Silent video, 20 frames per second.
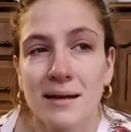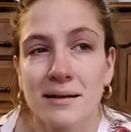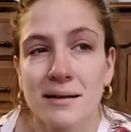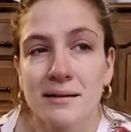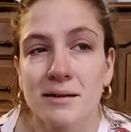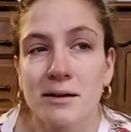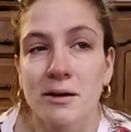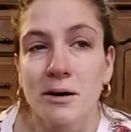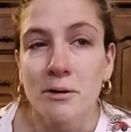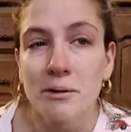you
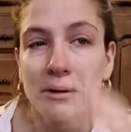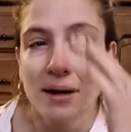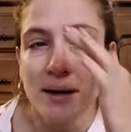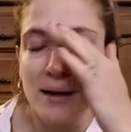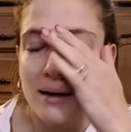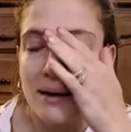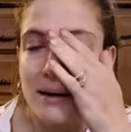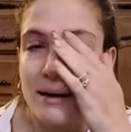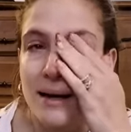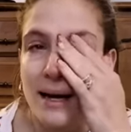know,
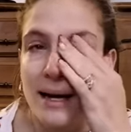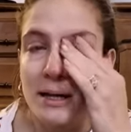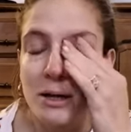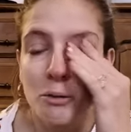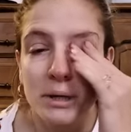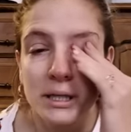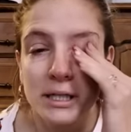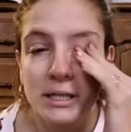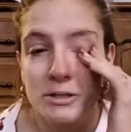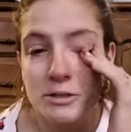I don't
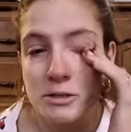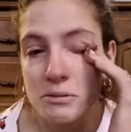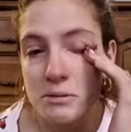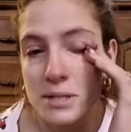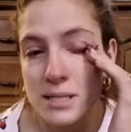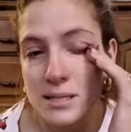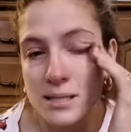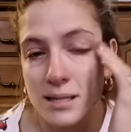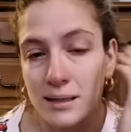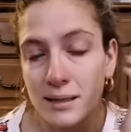want to do
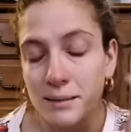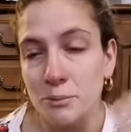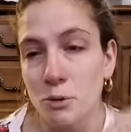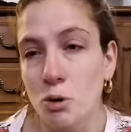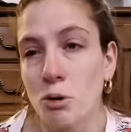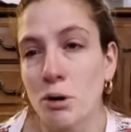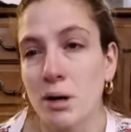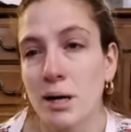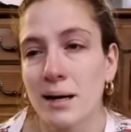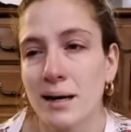this
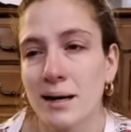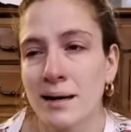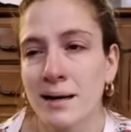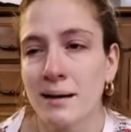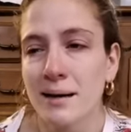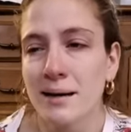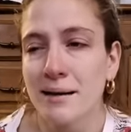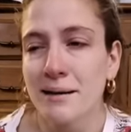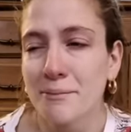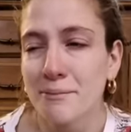anymore.
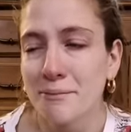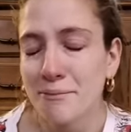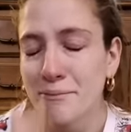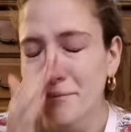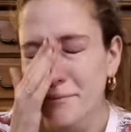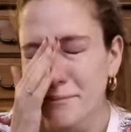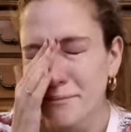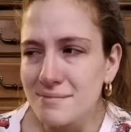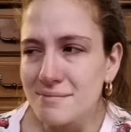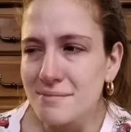
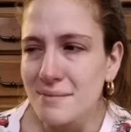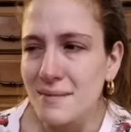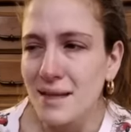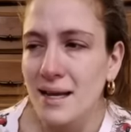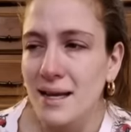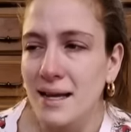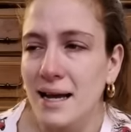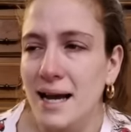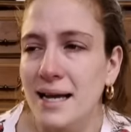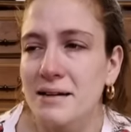
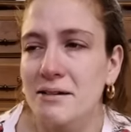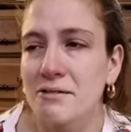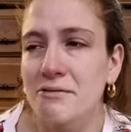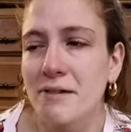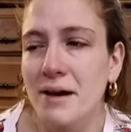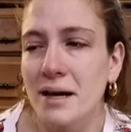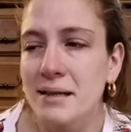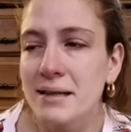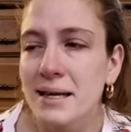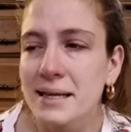I kind of
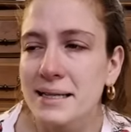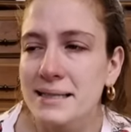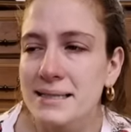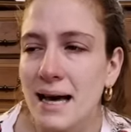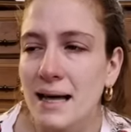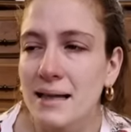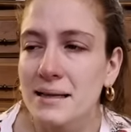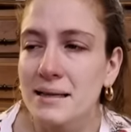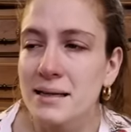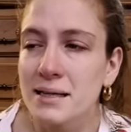felt like
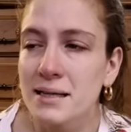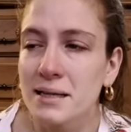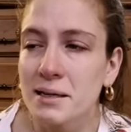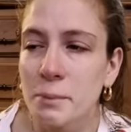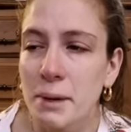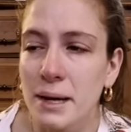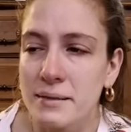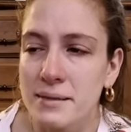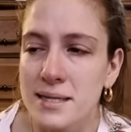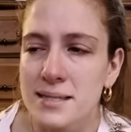telling her
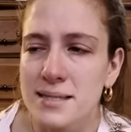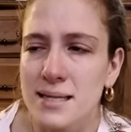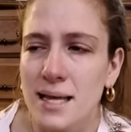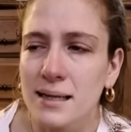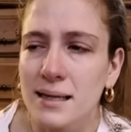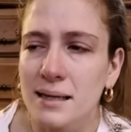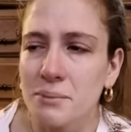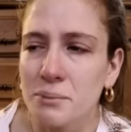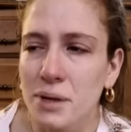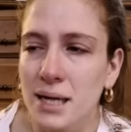about the
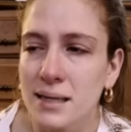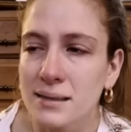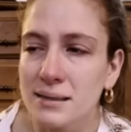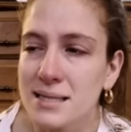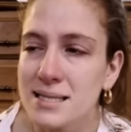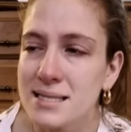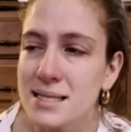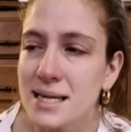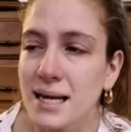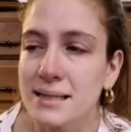second
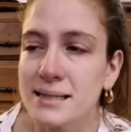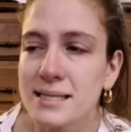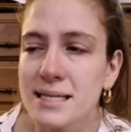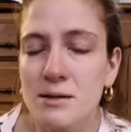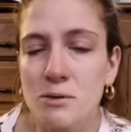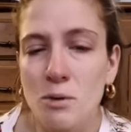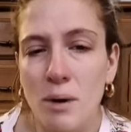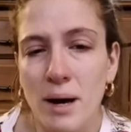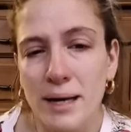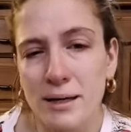pregnancy. I
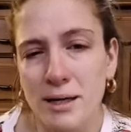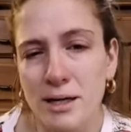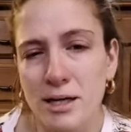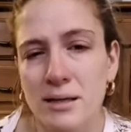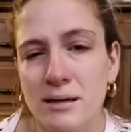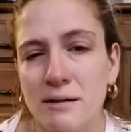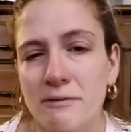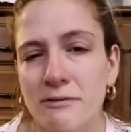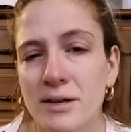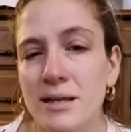didn't want her
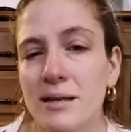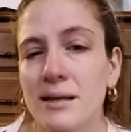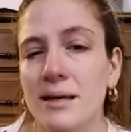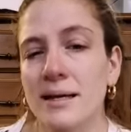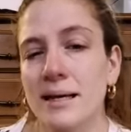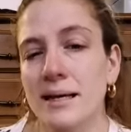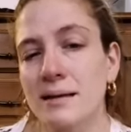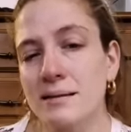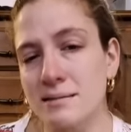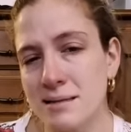to feel
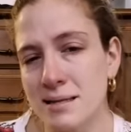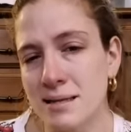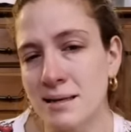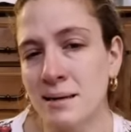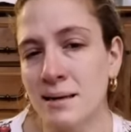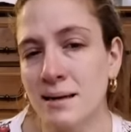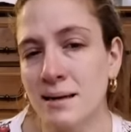guilt